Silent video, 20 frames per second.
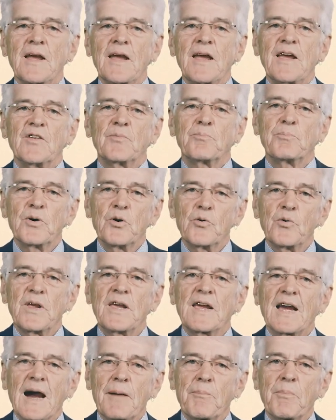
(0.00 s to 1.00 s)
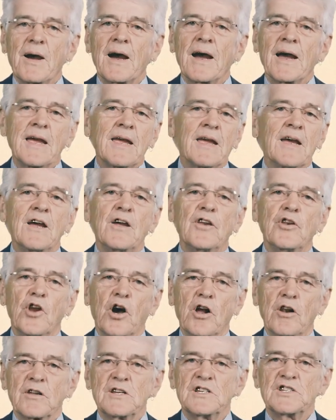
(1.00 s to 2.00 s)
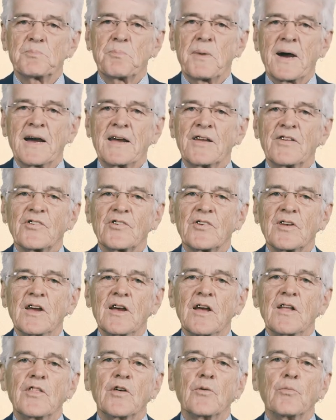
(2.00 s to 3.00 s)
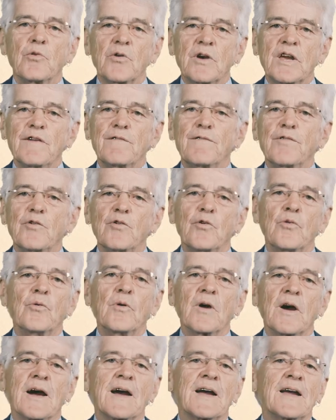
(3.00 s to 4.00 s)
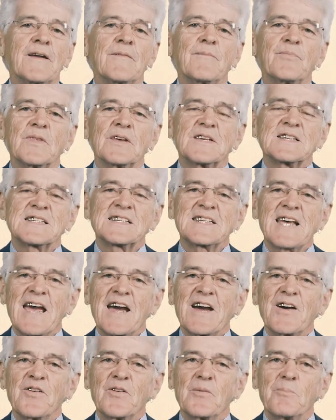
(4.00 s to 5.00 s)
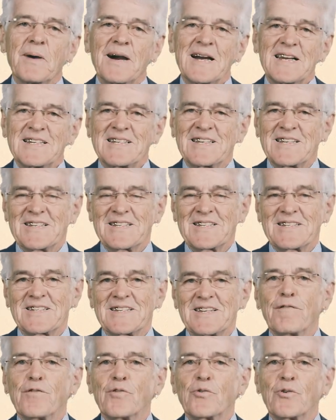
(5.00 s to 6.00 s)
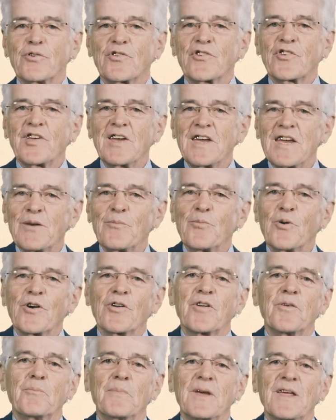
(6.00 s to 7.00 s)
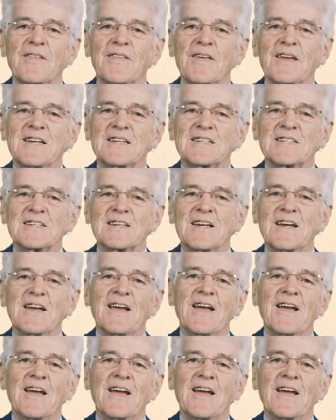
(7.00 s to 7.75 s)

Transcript: is building up a knowledge base that will give you a sound basis for seeing what a myth is